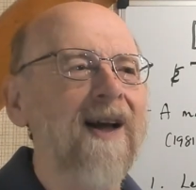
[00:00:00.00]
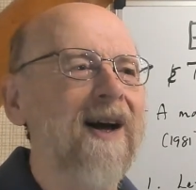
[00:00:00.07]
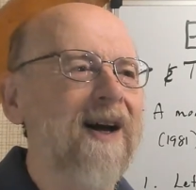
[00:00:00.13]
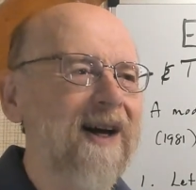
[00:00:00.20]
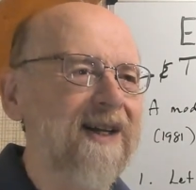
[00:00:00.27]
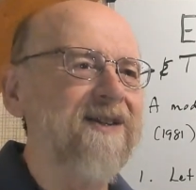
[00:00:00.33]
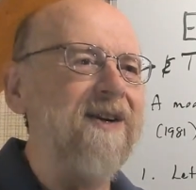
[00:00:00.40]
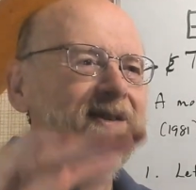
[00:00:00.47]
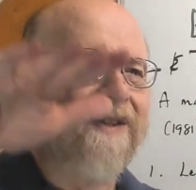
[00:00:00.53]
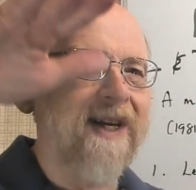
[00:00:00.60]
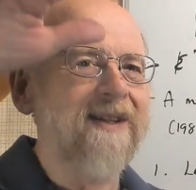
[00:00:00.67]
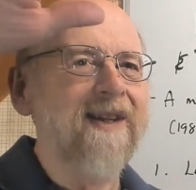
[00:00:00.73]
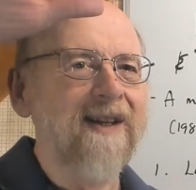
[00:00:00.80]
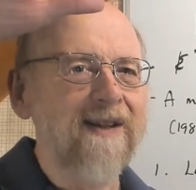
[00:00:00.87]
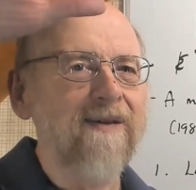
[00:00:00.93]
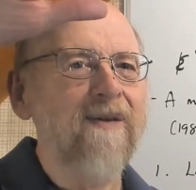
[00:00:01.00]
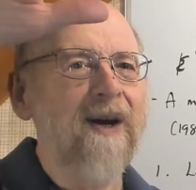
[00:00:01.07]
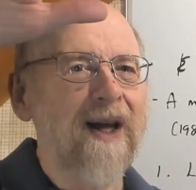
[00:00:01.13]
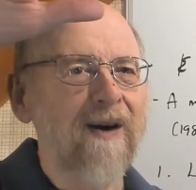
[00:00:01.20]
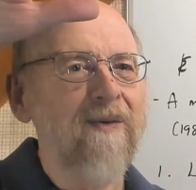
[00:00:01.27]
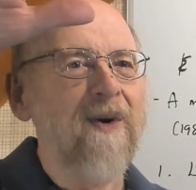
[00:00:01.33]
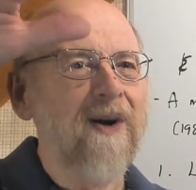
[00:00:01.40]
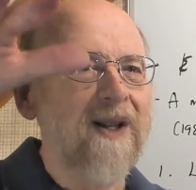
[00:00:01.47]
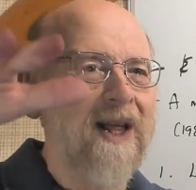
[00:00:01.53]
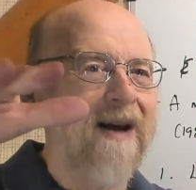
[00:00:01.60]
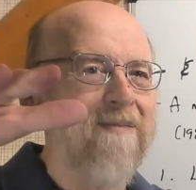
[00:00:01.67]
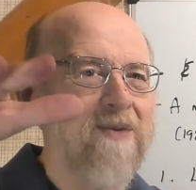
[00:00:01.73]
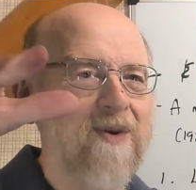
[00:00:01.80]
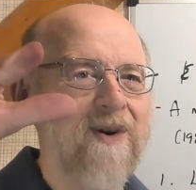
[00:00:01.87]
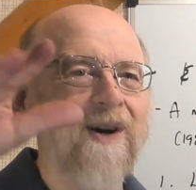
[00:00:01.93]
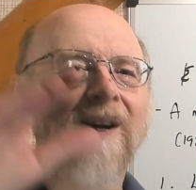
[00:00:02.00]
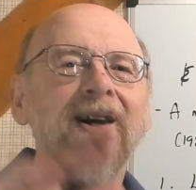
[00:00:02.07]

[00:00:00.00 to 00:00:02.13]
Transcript: it turns out that we're a lot more